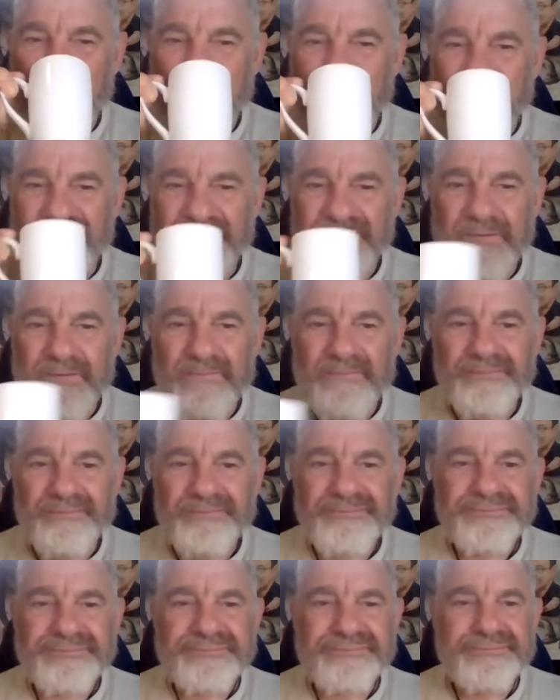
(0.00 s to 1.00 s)

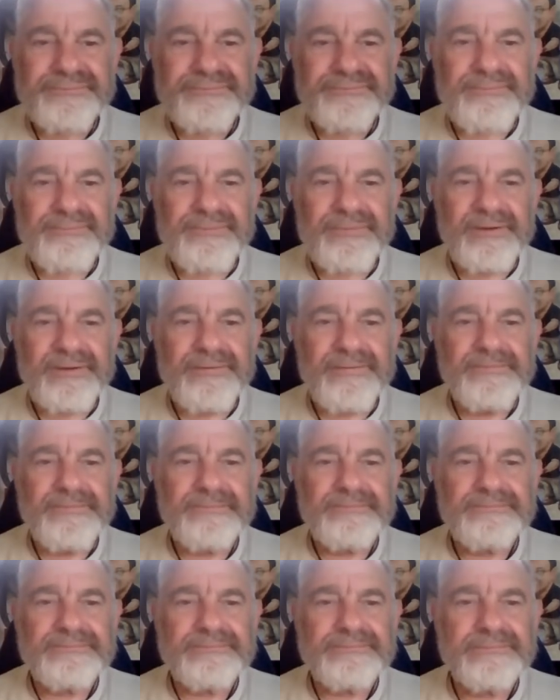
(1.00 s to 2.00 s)

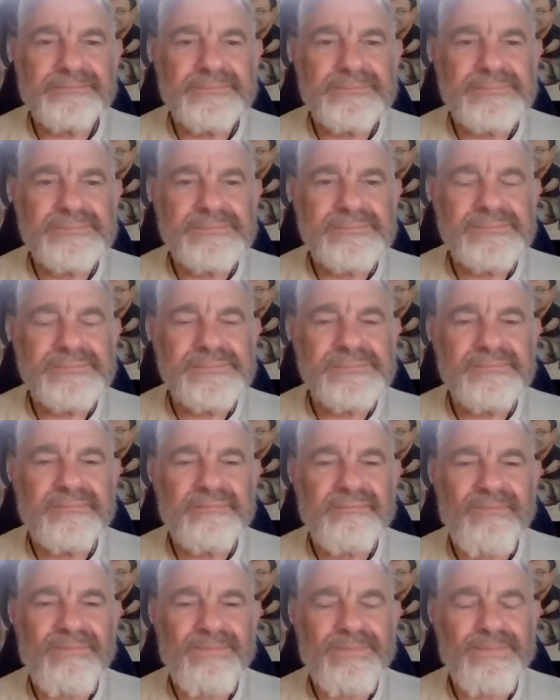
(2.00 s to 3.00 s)

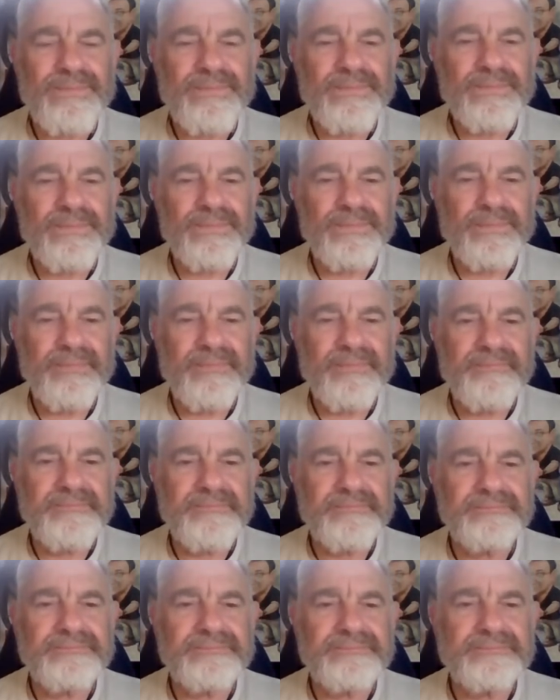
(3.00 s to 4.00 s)

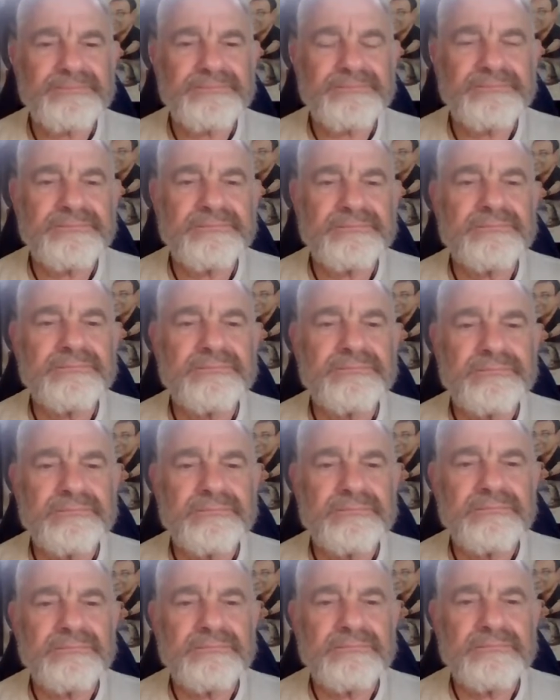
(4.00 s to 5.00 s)

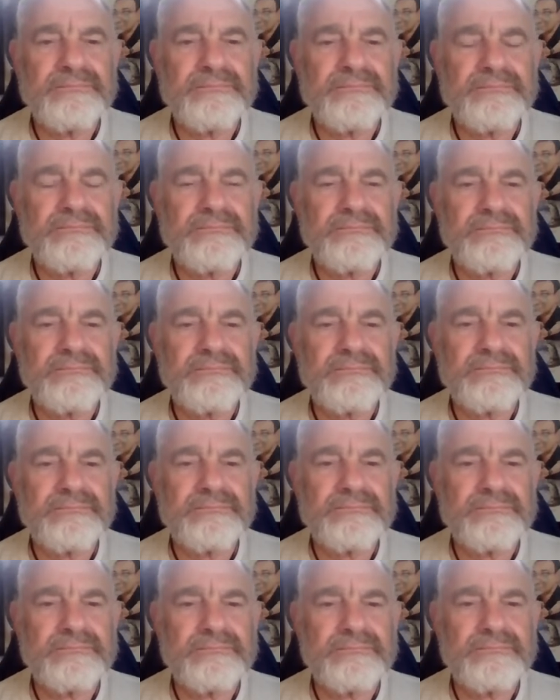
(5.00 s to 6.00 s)

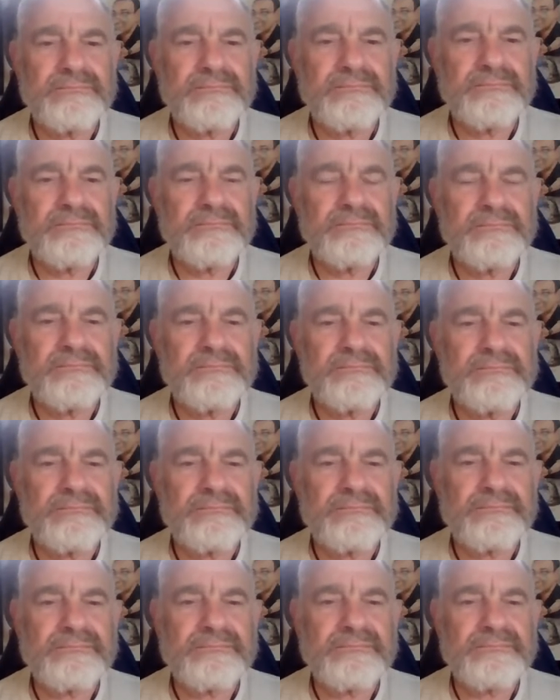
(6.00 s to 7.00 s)

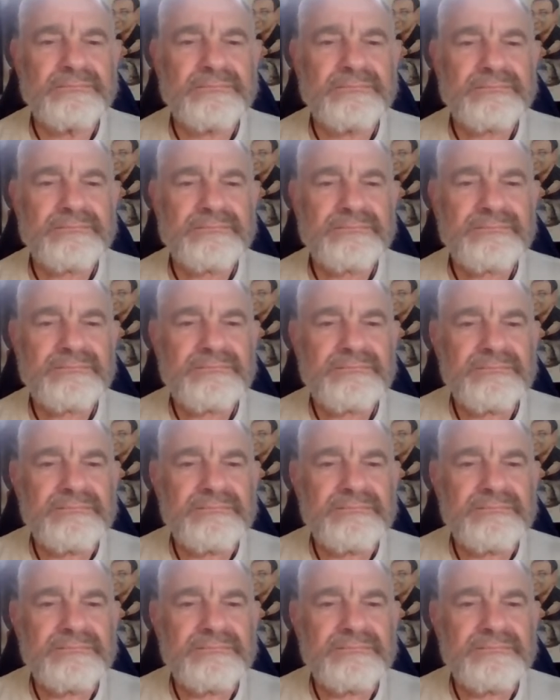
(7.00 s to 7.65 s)
This person isn't speaking.